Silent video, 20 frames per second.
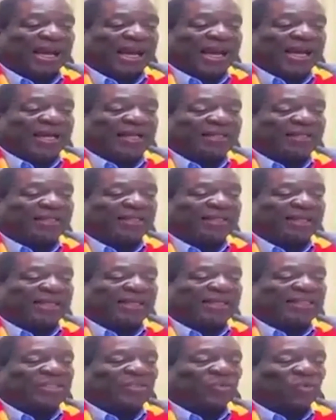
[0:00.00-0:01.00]

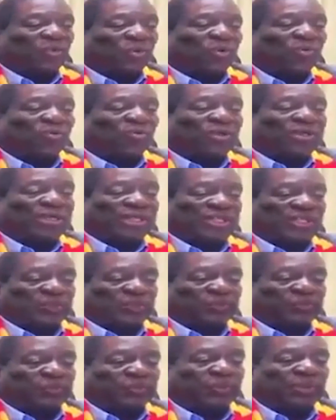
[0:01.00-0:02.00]
and its whole
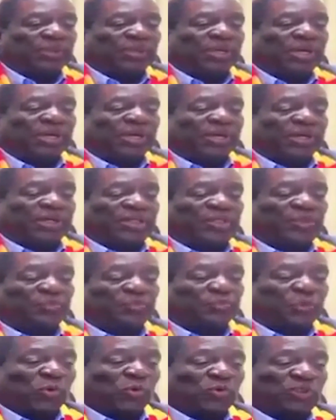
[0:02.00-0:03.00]
leadership
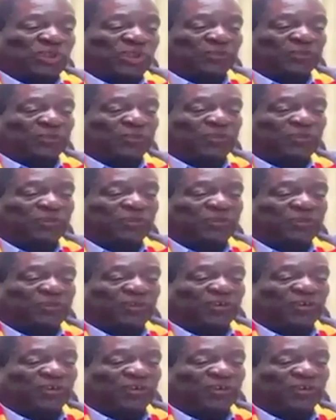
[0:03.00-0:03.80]
responsible